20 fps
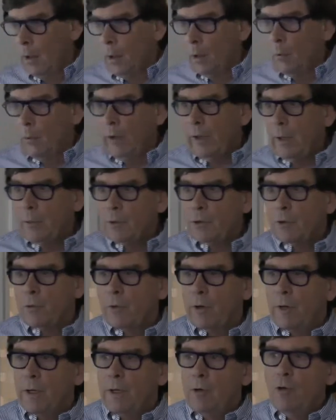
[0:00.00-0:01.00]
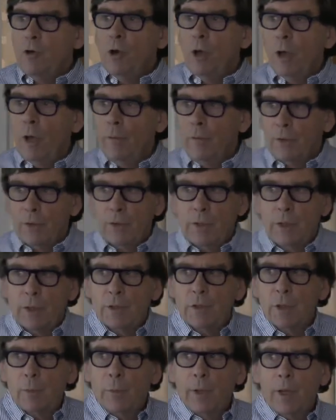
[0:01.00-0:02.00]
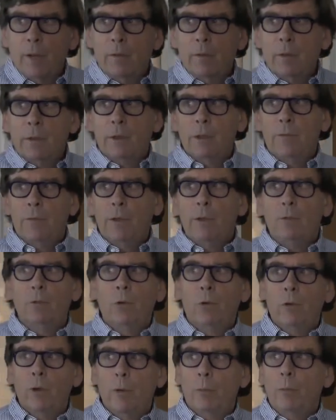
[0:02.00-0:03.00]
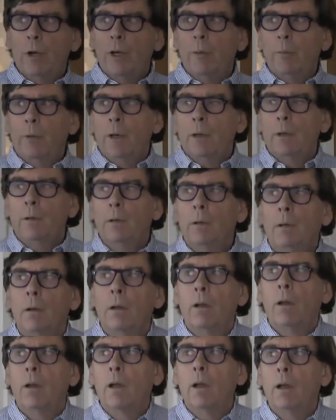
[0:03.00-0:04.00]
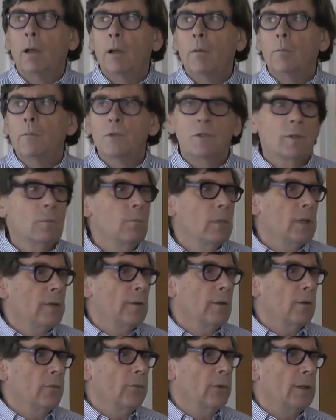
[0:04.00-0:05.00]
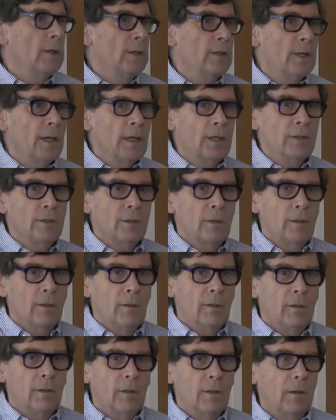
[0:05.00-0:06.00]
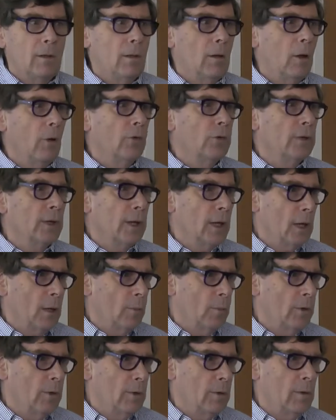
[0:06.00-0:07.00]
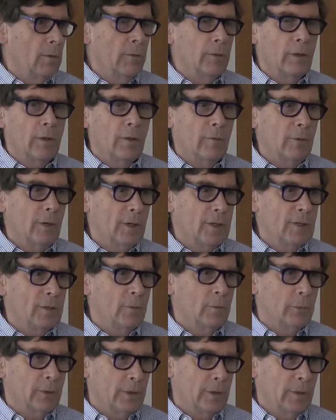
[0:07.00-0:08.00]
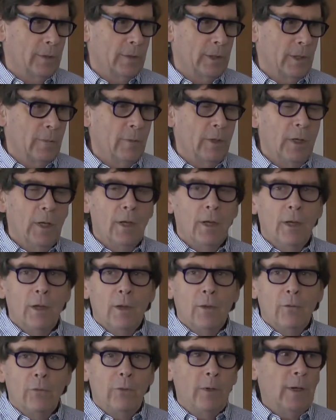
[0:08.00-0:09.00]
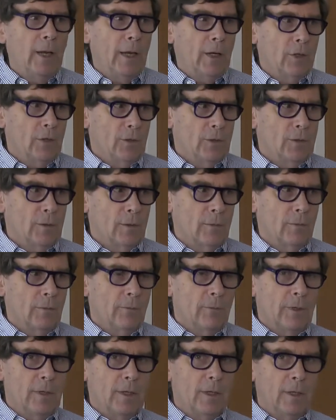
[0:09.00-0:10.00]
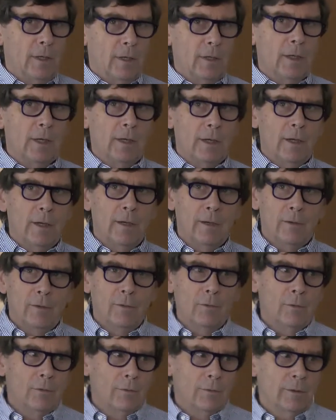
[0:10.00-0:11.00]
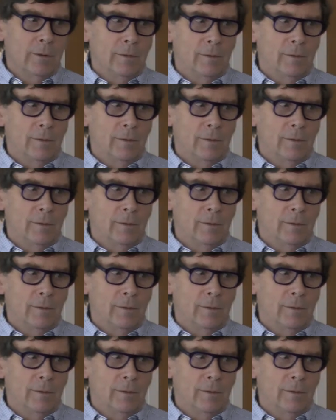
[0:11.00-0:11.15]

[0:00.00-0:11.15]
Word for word: when there was great nervousness about giving Rory Bremner um, some methylphenidate uh, on camera on the Horizon program, Phil Asherson, very cunningly I thought,